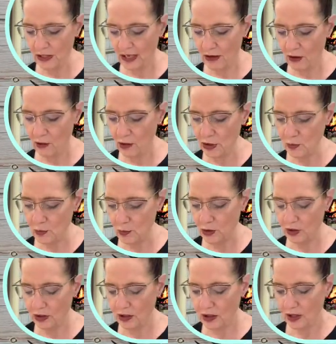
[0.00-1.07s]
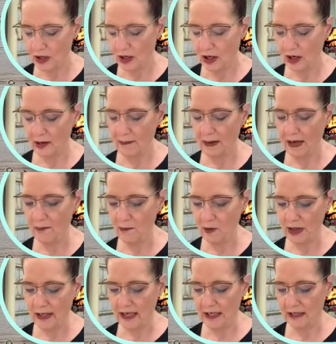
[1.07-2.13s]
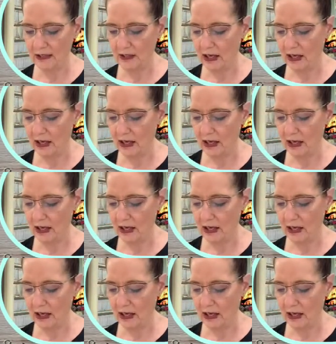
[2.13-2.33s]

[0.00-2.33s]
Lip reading: I always work, I'm right-handed.